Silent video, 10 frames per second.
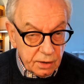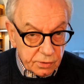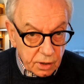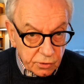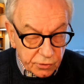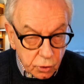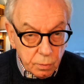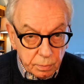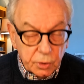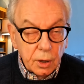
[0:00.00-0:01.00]

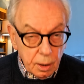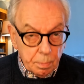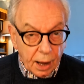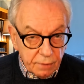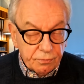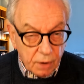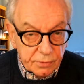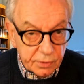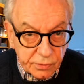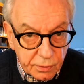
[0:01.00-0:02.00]
assumed by
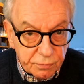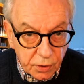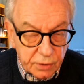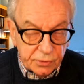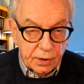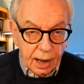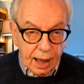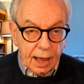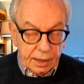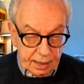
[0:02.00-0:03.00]
Francis I,
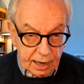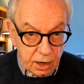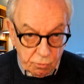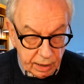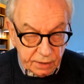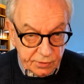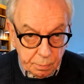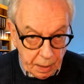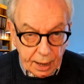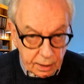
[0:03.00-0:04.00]
and he agrees to
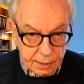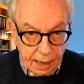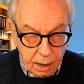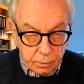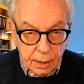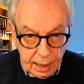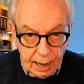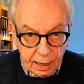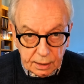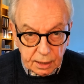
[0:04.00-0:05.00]
pay it down
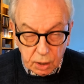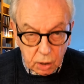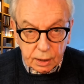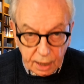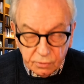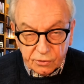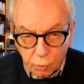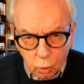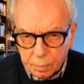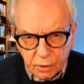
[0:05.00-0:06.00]
in yearly
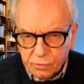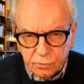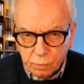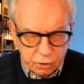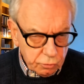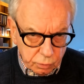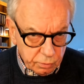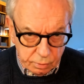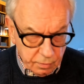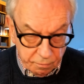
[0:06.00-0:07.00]
instalments, which
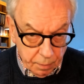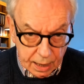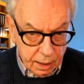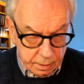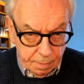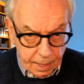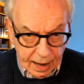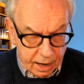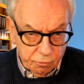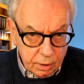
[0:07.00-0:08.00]
have made
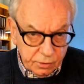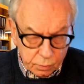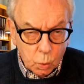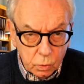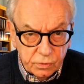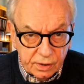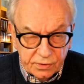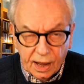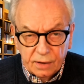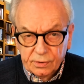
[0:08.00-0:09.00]
Henry, as Wolsey
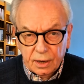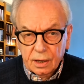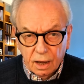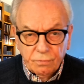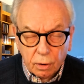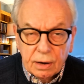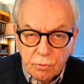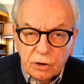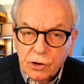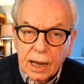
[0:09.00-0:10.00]
says, a very
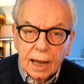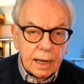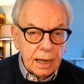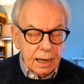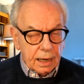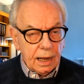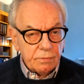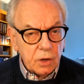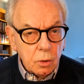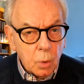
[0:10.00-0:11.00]
rich king and have
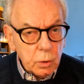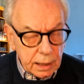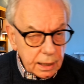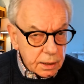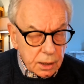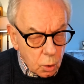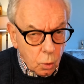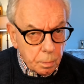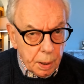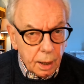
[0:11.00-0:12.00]
no more need to call
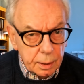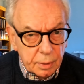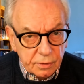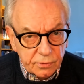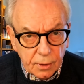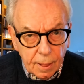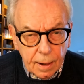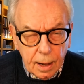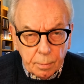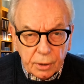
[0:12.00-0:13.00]
parliaments.
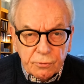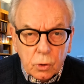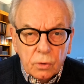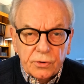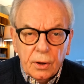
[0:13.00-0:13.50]
But of course,